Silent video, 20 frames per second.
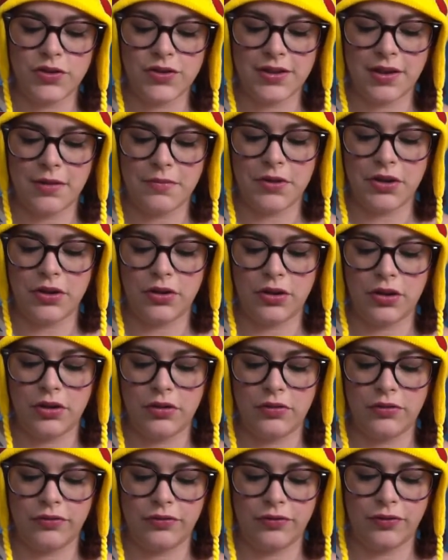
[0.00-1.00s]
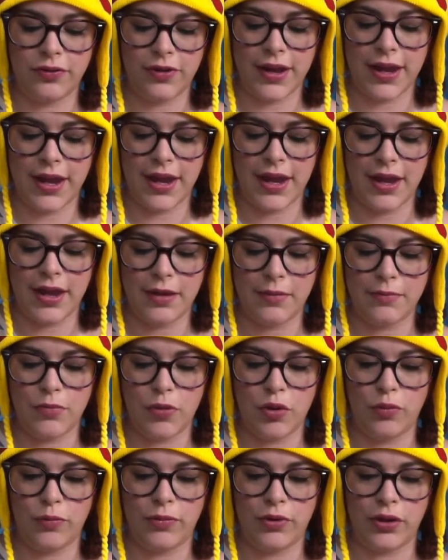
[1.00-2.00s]
Summoner free
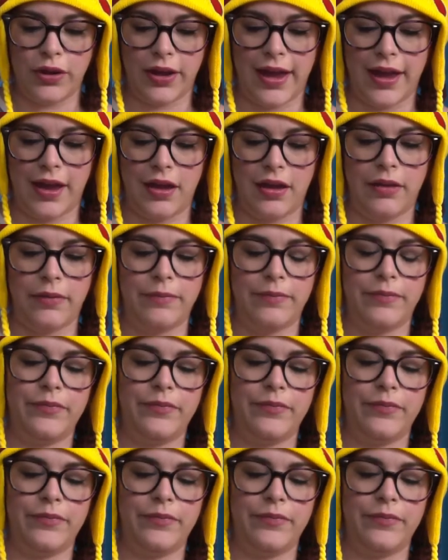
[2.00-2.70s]
mobile game.